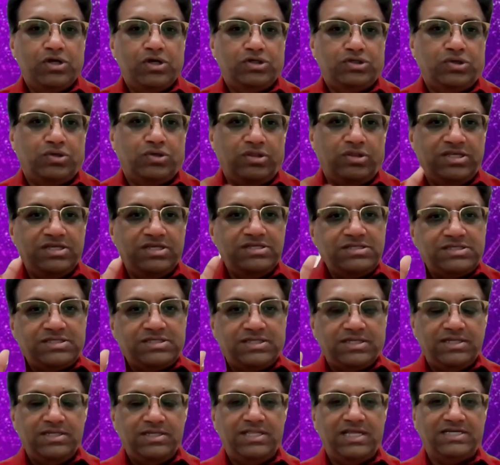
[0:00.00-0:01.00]
So this
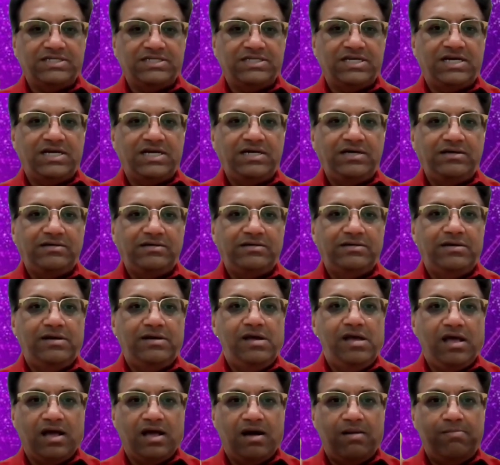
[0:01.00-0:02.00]
dasha
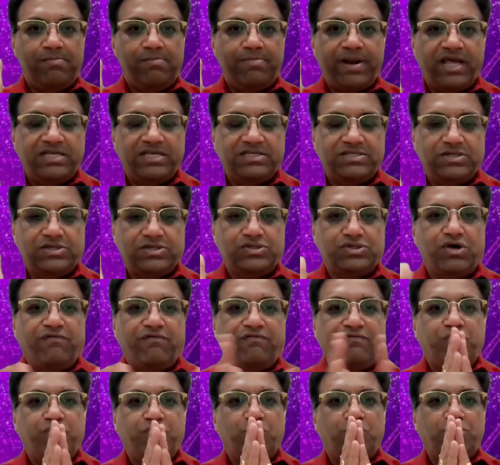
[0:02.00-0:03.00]
comprises
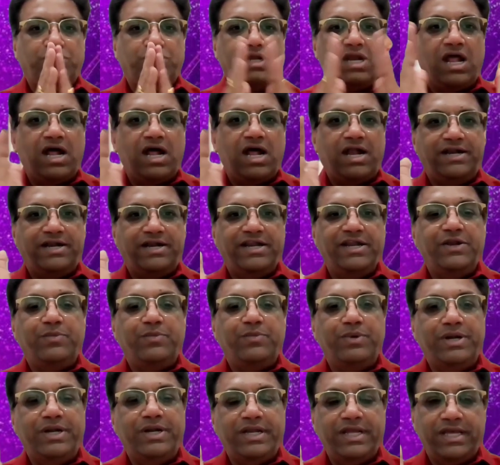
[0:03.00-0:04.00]
of total
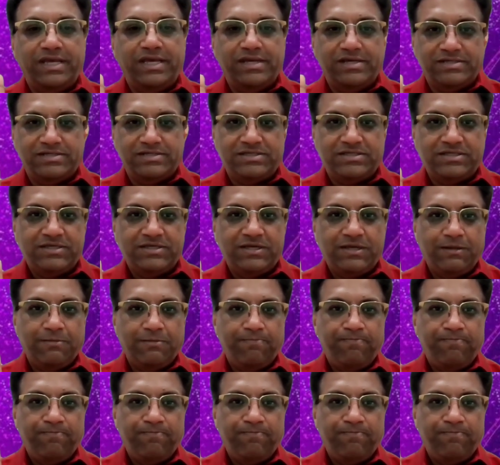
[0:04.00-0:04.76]
120 years.